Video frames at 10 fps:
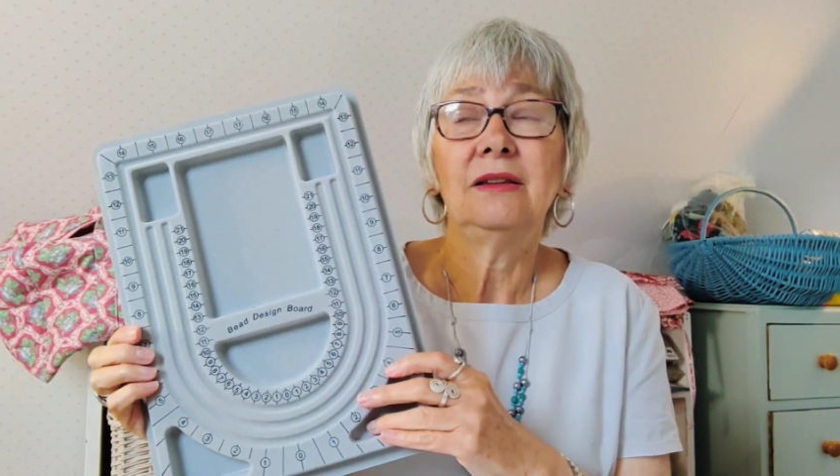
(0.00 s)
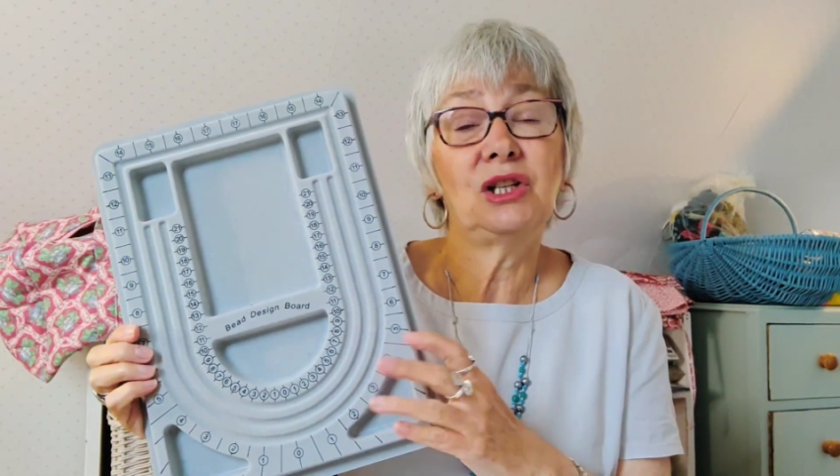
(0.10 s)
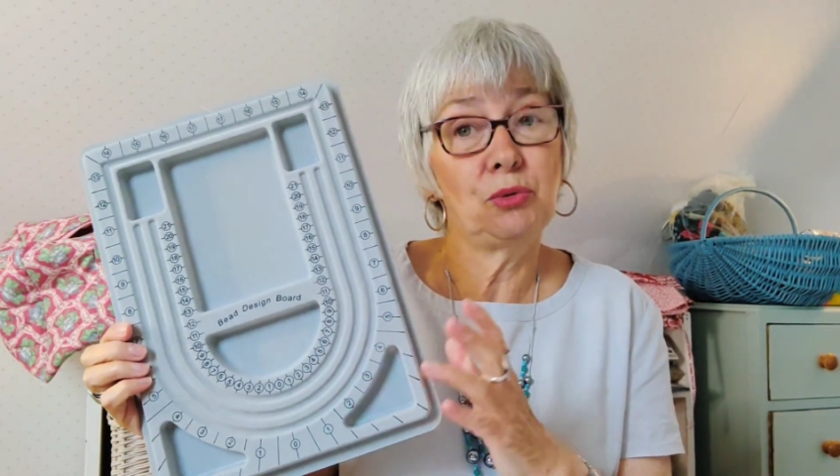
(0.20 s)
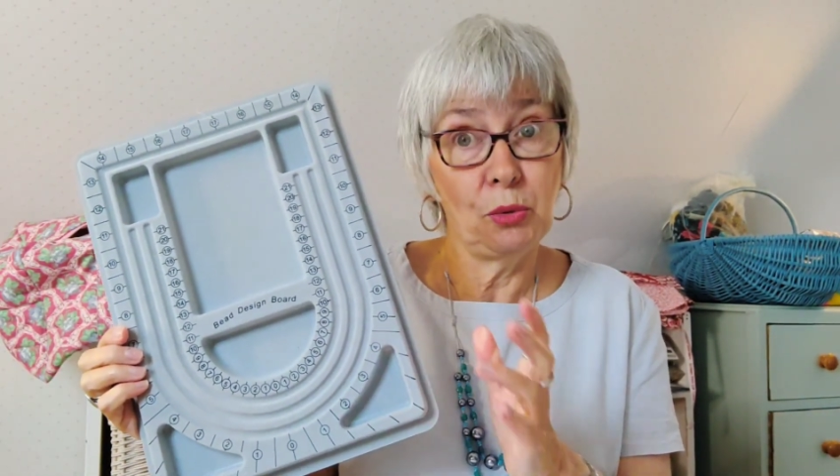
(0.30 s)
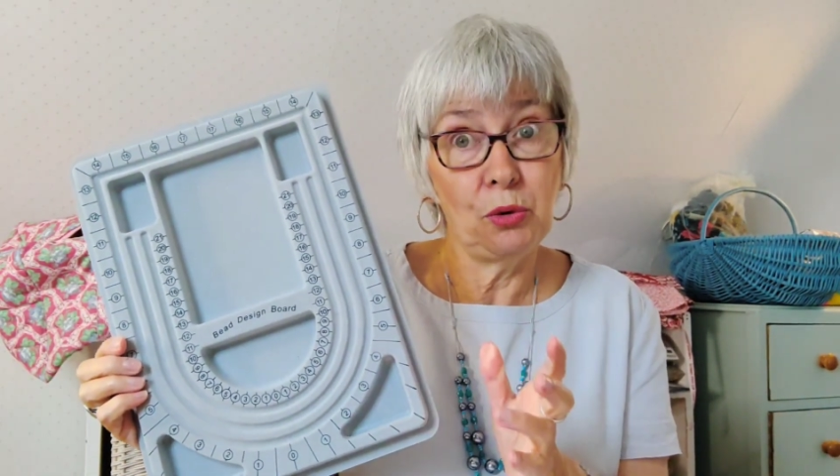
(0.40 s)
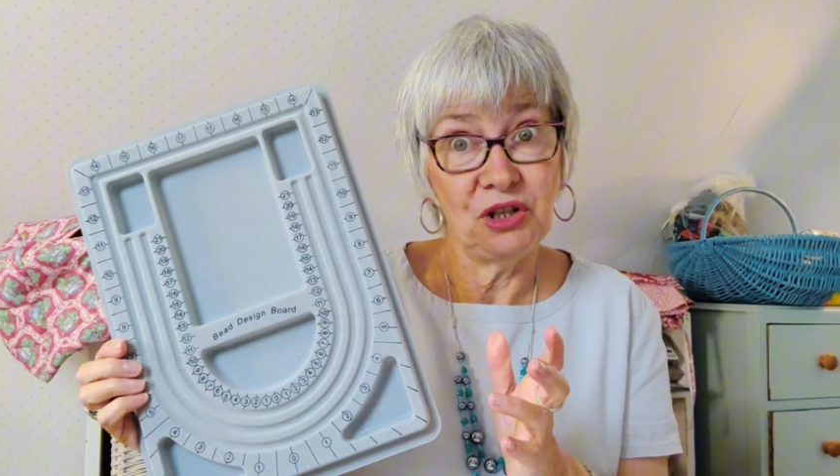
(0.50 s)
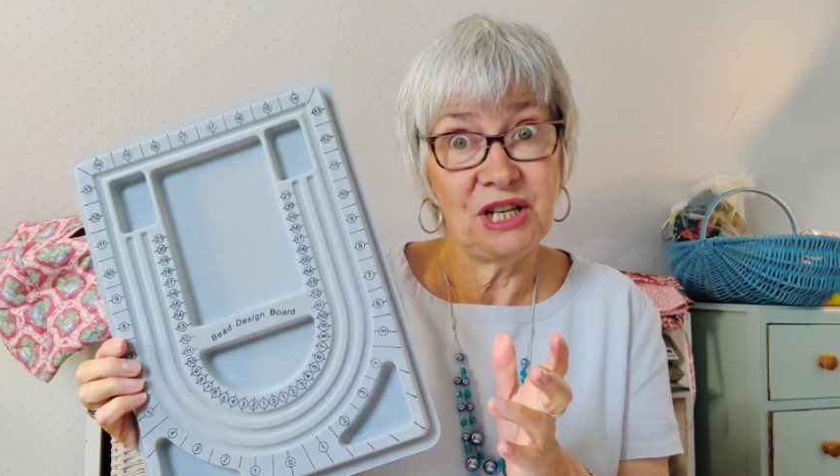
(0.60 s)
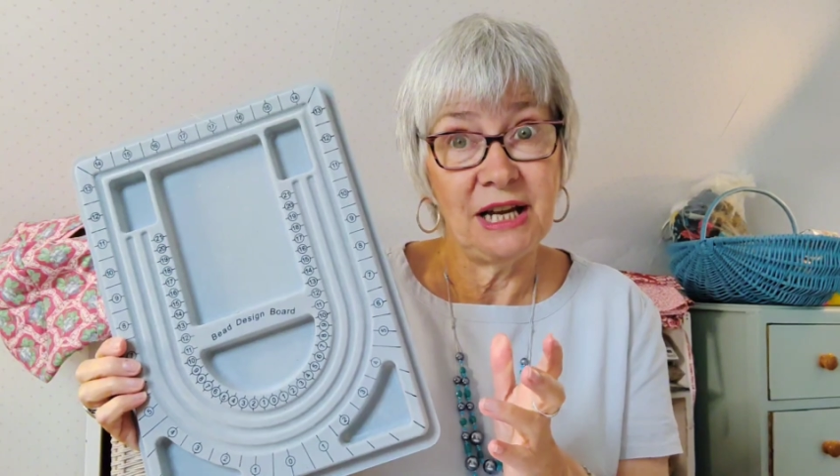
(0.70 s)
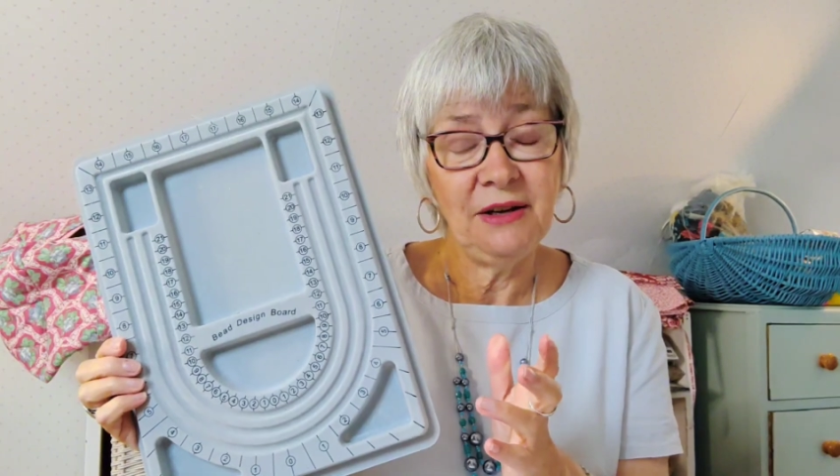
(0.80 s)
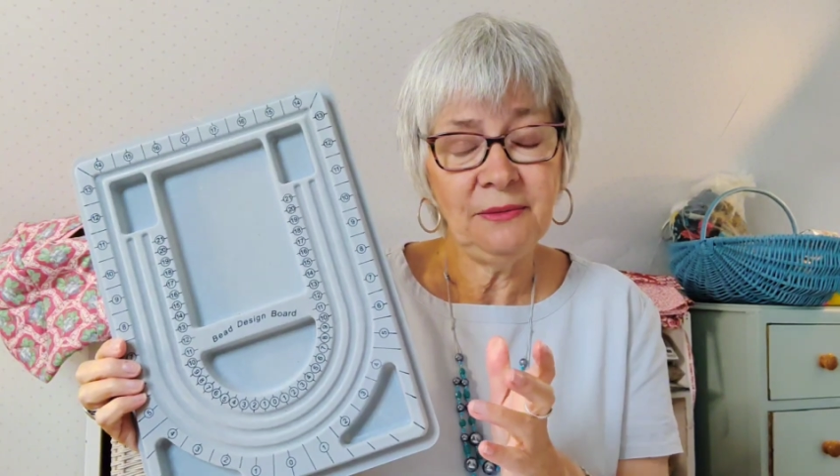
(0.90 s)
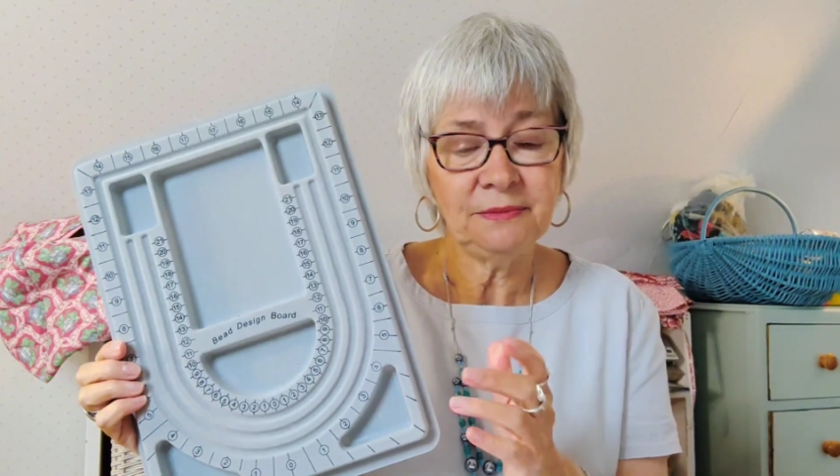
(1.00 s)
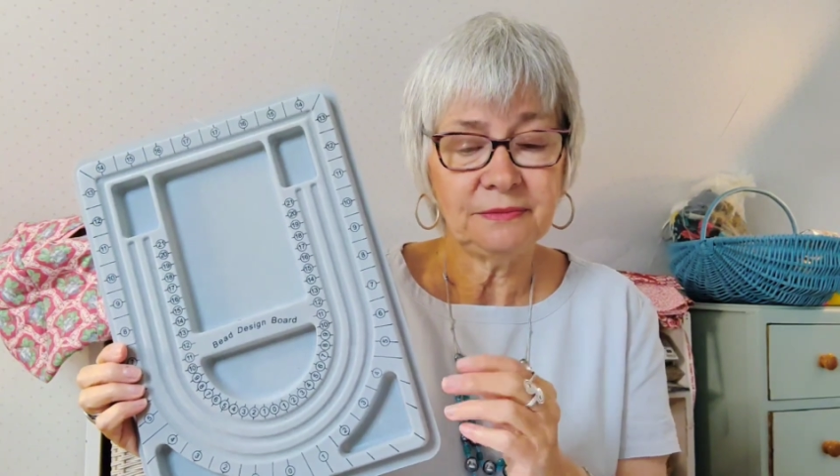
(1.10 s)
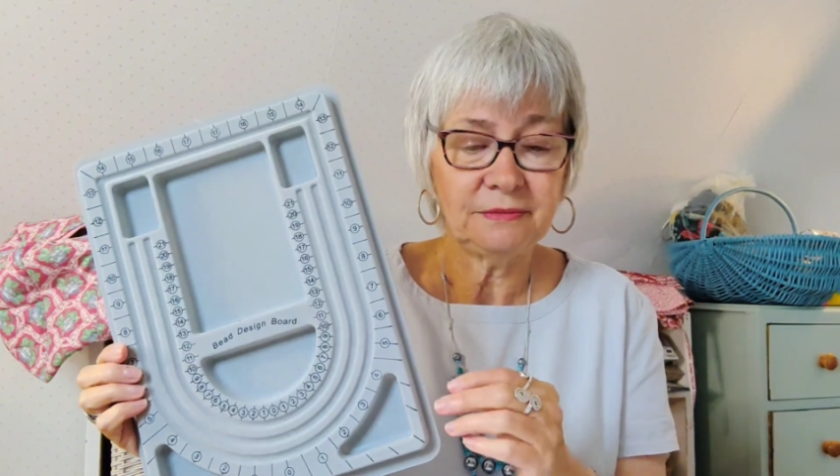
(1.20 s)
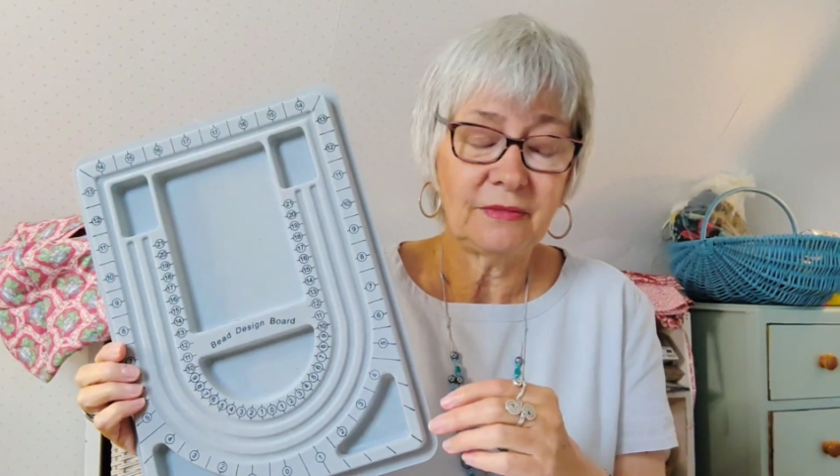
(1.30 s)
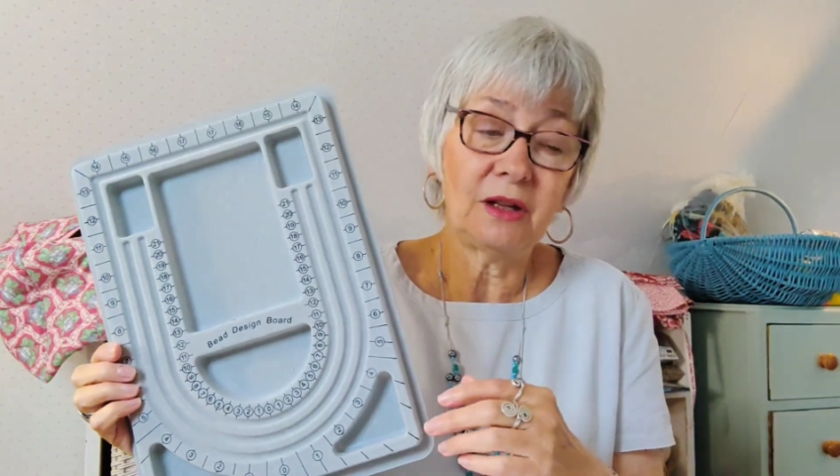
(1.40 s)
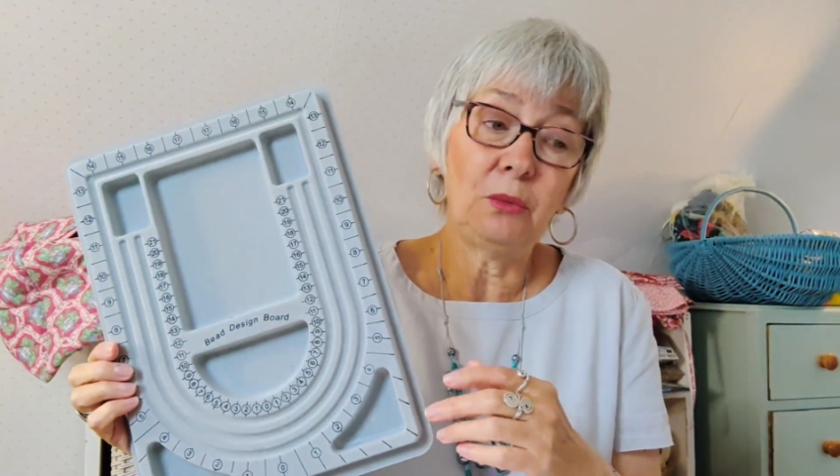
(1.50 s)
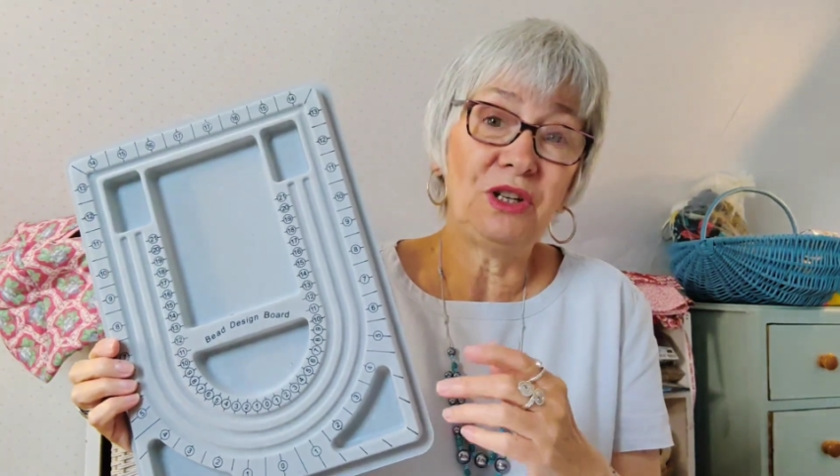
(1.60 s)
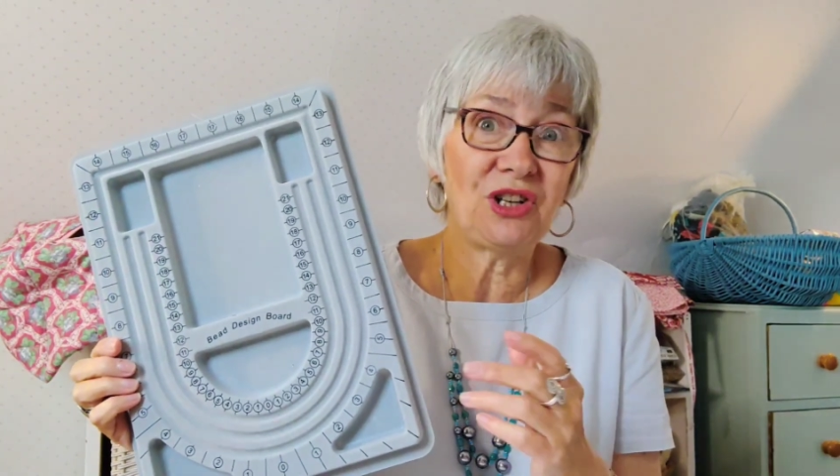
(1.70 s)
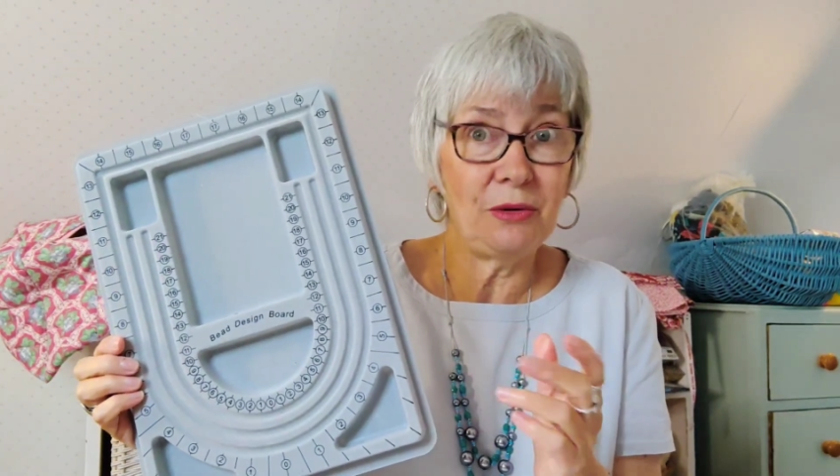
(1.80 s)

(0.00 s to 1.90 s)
that were wooden, which